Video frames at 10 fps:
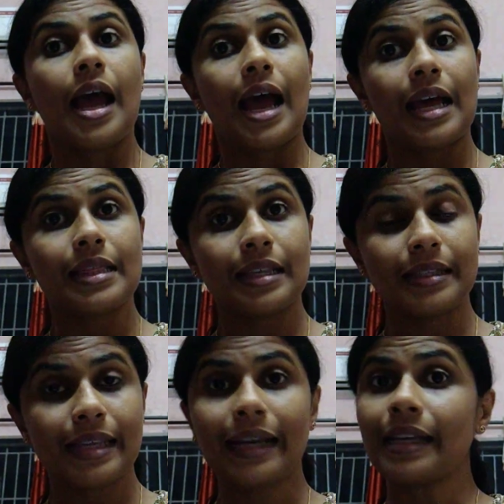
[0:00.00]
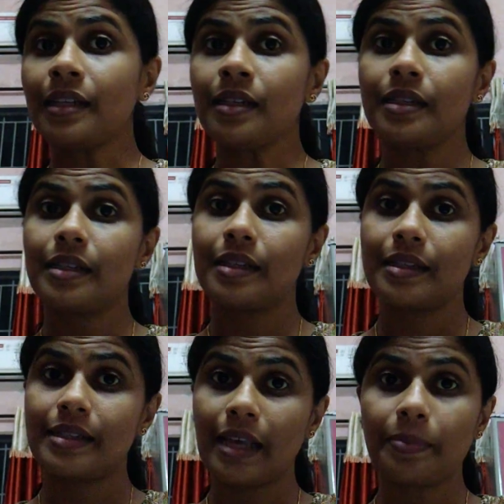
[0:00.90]
And the second
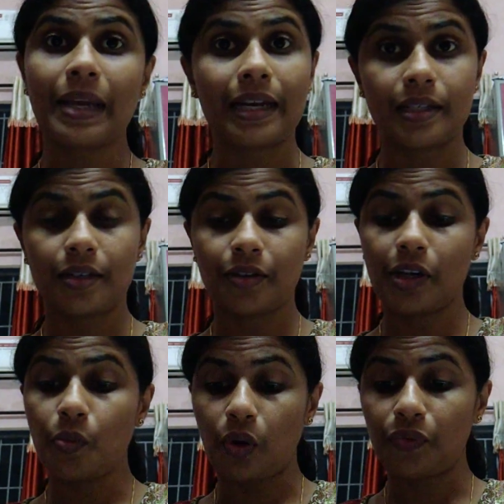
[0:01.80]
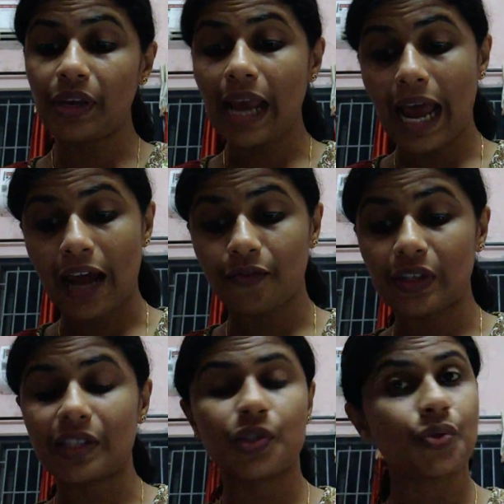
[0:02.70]
subcategory what we have
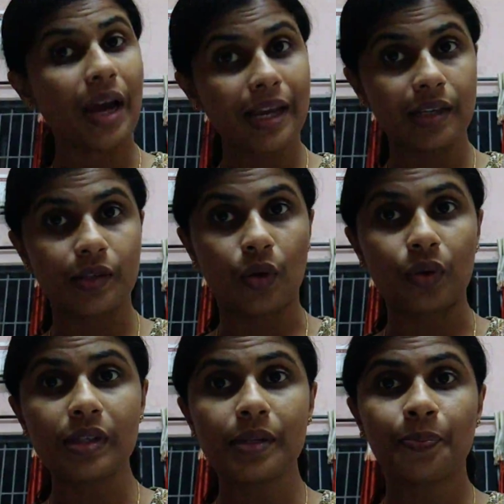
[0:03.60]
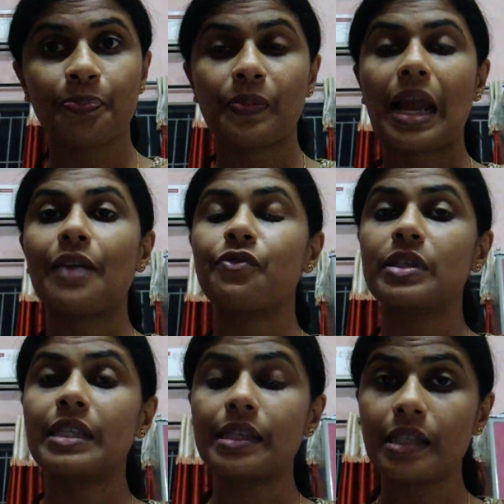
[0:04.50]
is triazoles, and for
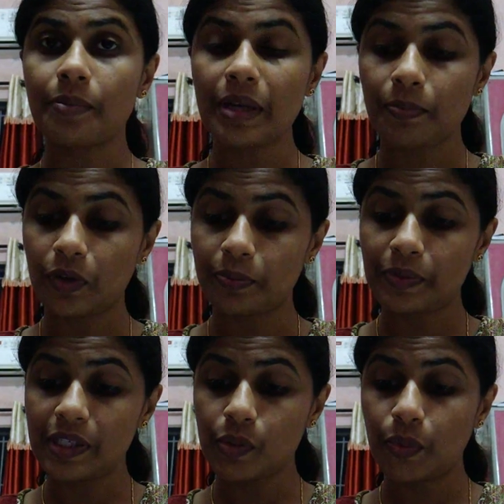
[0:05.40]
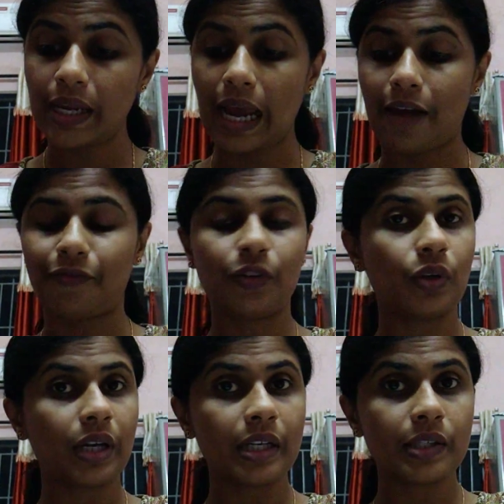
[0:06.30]
systemic purpose we have
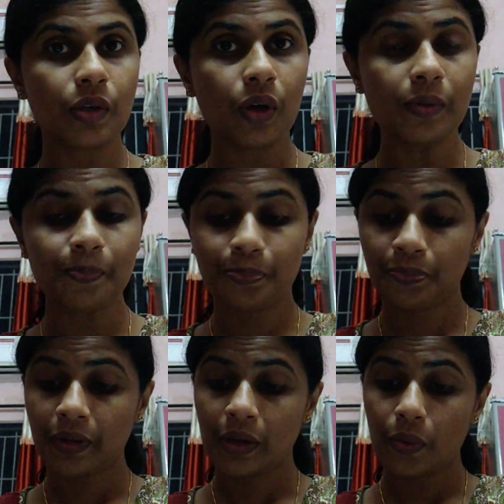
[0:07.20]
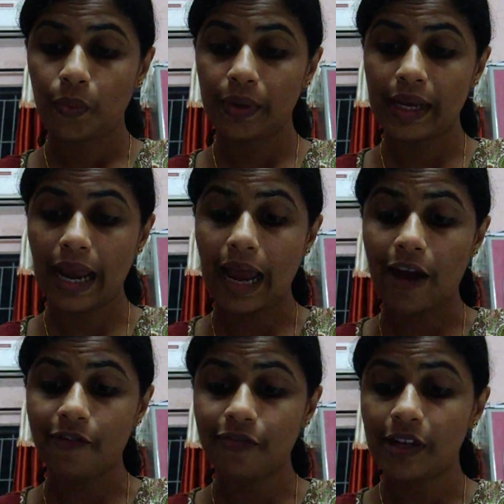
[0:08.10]
fluconazole, we
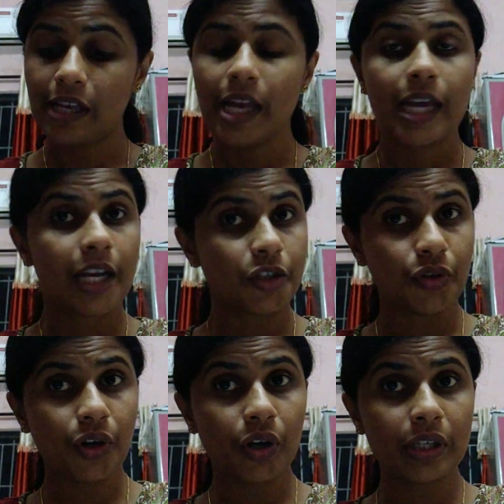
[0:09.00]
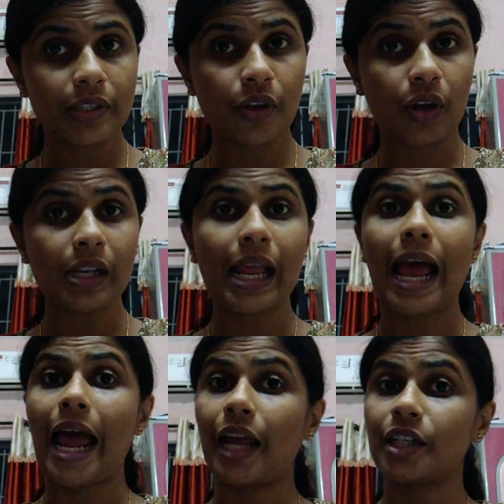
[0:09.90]
have itraconazole
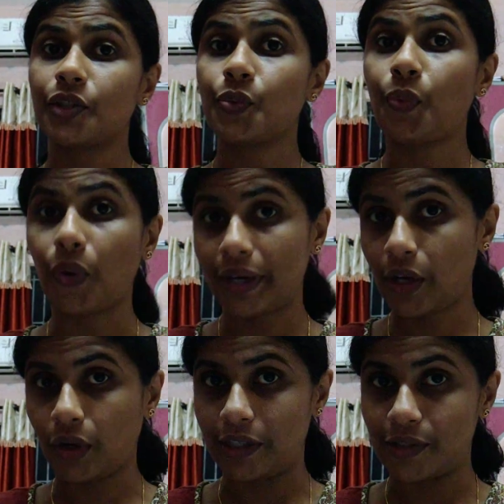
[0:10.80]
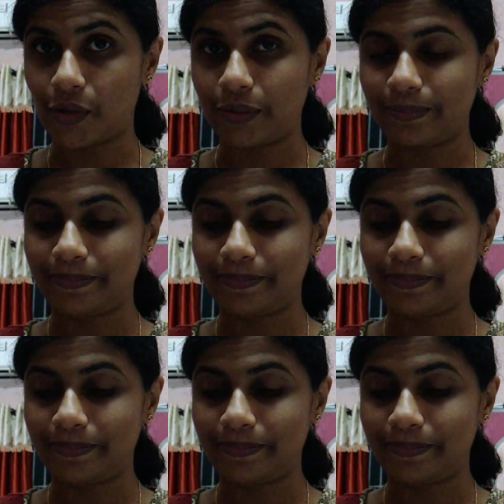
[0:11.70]
and voriconazole.